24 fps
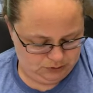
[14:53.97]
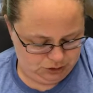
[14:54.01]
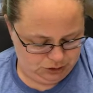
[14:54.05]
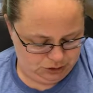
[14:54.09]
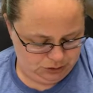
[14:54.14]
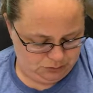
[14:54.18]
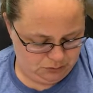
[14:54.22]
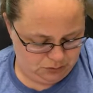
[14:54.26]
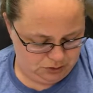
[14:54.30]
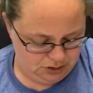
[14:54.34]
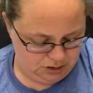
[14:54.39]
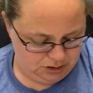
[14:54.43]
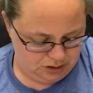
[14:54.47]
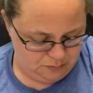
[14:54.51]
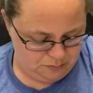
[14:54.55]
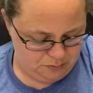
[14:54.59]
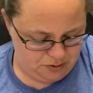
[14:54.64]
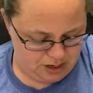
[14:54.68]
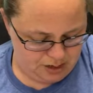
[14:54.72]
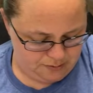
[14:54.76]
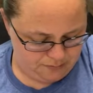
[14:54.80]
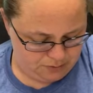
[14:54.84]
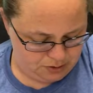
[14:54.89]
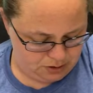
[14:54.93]
She wants a
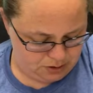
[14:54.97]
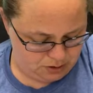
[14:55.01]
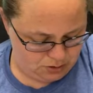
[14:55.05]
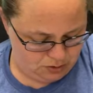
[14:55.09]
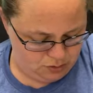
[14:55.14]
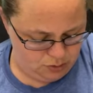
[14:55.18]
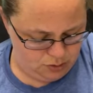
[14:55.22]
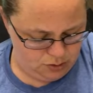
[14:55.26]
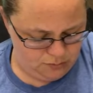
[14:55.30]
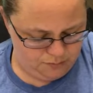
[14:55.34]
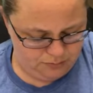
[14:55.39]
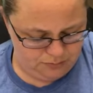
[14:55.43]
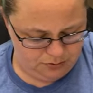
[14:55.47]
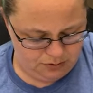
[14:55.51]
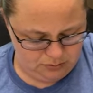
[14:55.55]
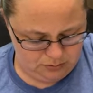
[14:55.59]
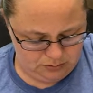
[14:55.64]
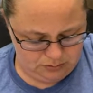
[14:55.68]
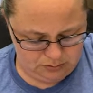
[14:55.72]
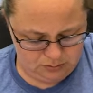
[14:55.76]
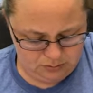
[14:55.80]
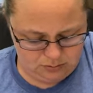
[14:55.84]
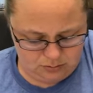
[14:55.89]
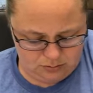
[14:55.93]
Pop Tart. Oops.
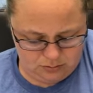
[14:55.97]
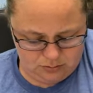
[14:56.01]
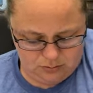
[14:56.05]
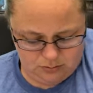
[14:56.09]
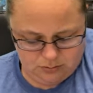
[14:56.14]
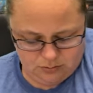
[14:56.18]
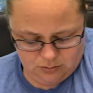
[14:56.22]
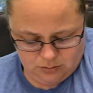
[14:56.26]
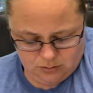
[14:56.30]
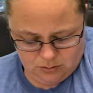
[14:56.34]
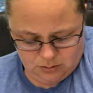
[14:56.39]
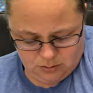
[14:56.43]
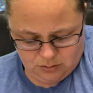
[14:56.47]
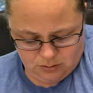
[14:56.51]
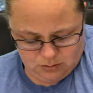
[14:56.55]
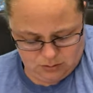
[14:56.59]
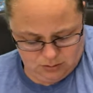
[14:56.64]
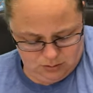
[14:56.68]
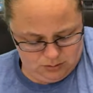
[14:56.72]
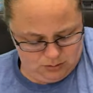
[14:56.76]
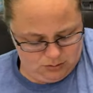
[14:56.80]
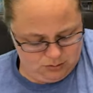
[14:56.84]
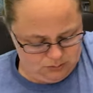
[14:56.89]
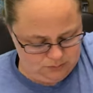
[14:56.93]

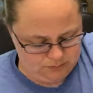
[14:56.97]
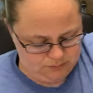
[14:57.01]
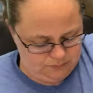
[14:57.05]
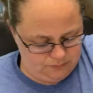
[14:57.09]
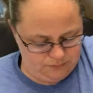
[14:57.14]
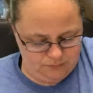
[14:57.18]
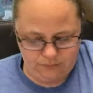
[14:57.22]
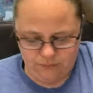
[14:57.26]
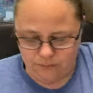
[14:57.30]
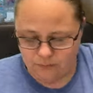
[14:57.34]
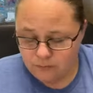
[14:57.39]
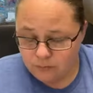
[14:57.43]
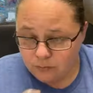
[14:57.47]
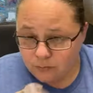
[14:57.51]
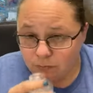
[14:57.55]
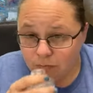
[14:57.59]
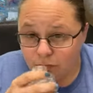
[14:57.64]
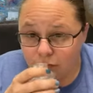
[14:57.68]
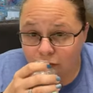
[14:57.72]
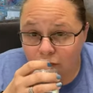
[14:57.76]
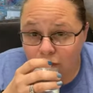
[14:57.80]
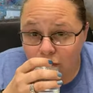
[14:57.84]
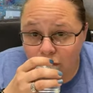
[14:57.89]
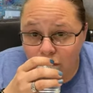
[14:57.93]
Because Haley had
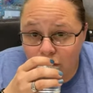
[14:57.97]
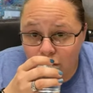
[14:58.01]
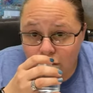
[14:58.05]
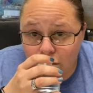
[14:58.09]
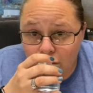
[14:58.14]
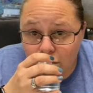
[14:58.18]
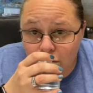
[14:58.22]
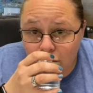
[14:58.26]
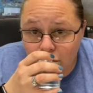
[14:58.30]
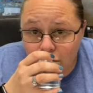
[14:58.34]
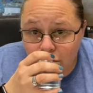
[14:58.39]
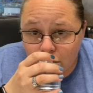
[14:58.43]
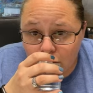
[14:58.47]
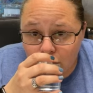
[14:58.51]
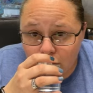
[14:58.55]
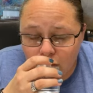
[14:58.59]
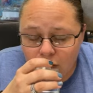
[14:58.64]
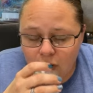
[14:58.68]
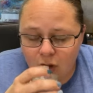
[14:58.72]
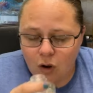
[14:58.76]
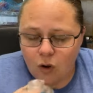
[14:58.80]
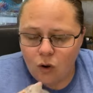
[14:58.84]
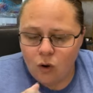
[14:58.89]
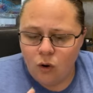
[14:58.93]

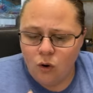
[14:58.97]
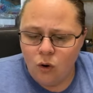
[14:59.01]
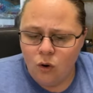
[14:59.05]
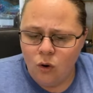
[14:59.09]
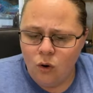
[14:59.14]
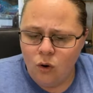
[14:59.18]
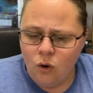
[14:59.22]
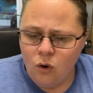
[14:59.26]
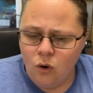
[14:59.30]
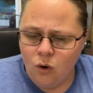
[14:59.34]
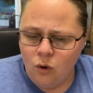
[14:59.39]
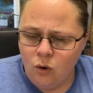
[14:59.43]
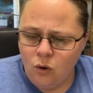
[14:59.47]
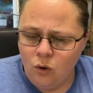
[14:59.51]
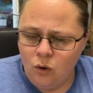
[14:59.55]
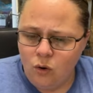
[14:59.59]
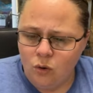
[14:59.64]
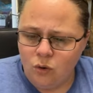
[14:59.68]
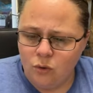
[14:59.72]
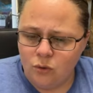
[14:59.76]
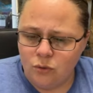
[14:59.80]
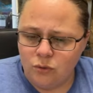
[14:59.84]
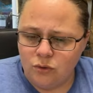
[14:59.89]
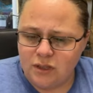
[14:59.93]
one.
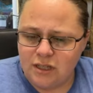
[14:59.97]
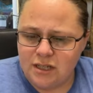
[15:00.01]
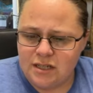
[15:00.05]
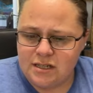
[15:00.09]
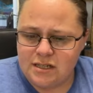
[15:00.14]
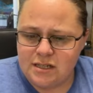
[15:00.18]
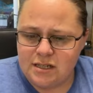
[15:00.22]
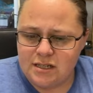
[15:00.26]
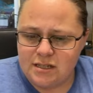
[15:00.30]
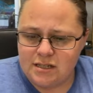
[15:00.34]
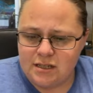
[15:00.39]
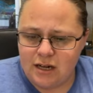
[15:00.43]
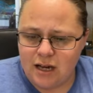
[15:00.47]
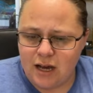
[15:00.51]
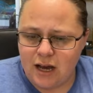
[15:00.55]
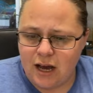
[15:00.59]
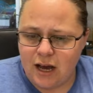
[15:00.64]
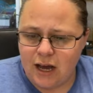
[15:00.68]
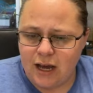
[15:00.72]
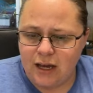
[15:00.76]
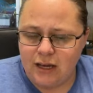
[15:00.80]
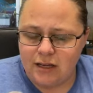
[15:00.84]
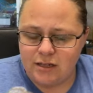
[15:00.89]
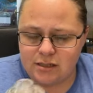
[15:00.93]
Ooh, this is
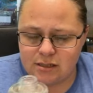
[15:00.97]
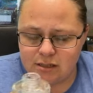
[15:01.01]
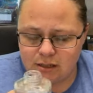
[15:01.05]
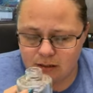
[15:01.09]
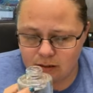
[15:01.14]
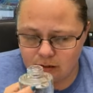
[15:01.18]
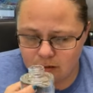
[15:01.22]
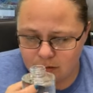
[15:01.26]
nice.